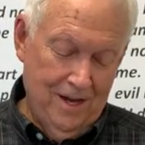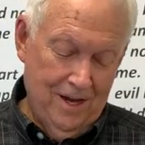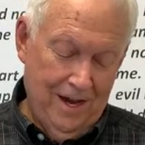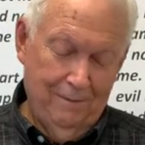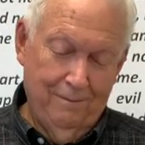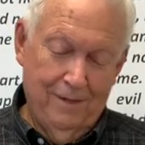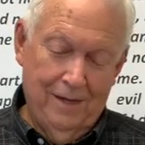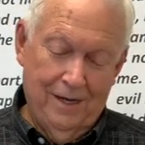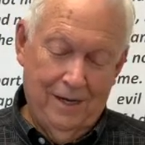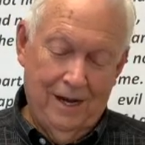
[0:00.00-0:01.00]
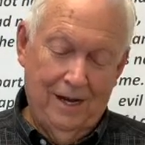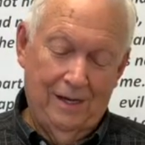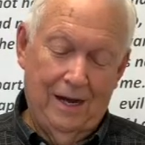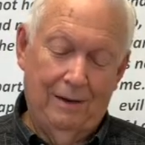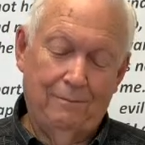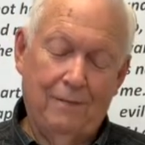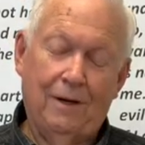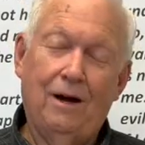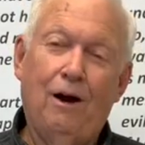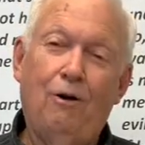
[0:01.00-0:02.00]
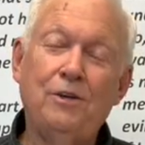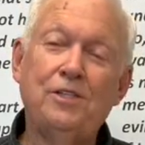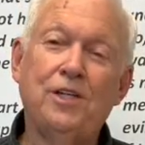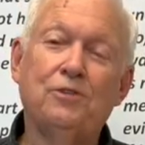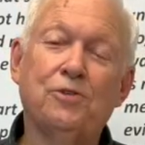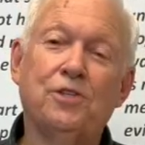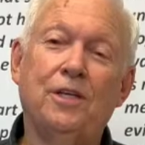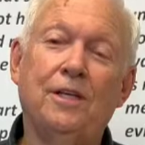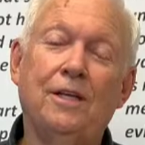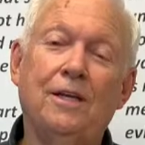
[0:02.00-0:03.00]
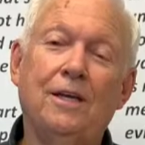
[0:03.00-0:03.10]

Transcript: I'm always interested